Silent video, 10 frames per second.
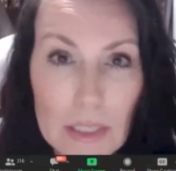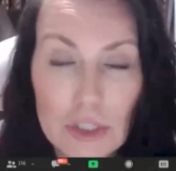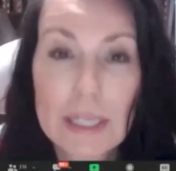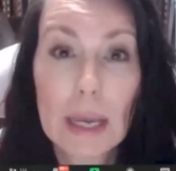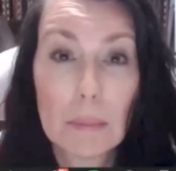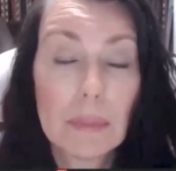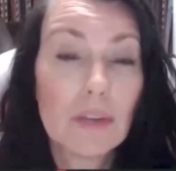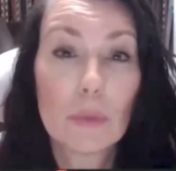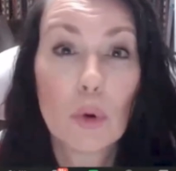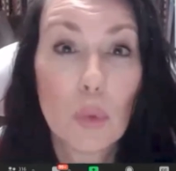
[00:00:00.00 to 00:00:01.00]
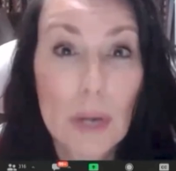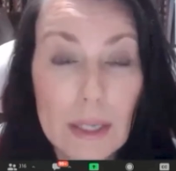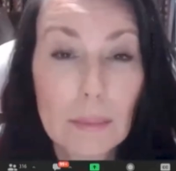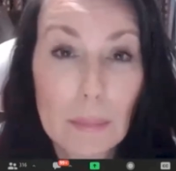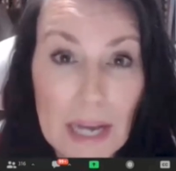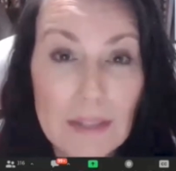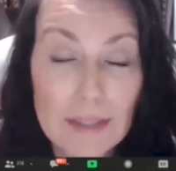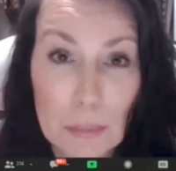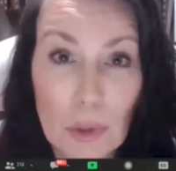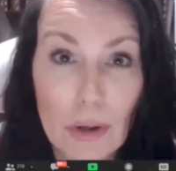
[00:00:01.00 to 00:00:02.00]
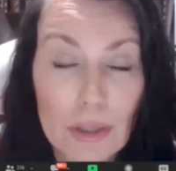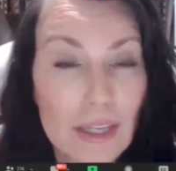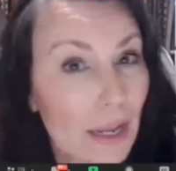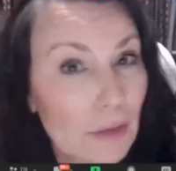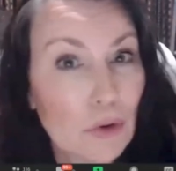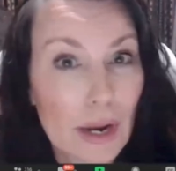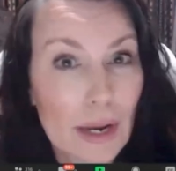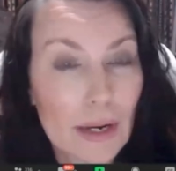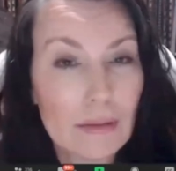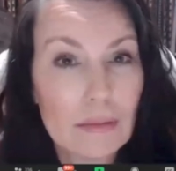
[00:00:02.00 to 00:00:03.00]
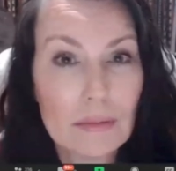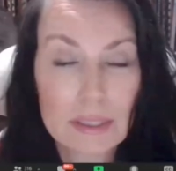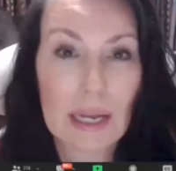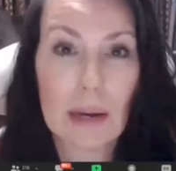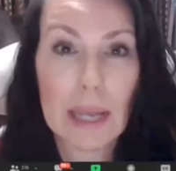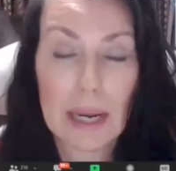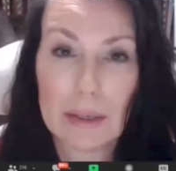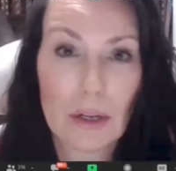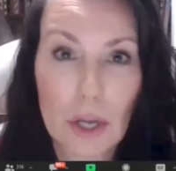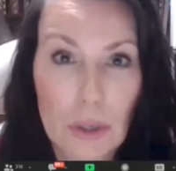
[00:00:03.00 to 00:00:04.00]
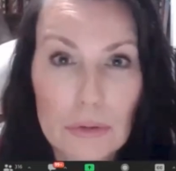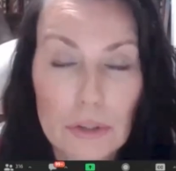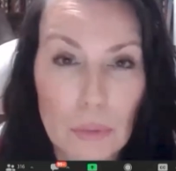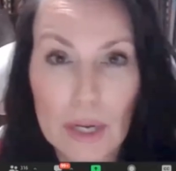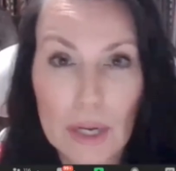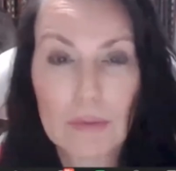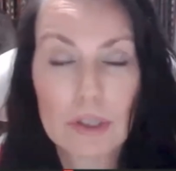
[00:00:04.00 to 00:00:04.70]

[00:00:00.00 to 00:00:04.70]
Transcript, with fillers: She kept me from quitting basketball in 8th grade because I got mad at a coach or whatever.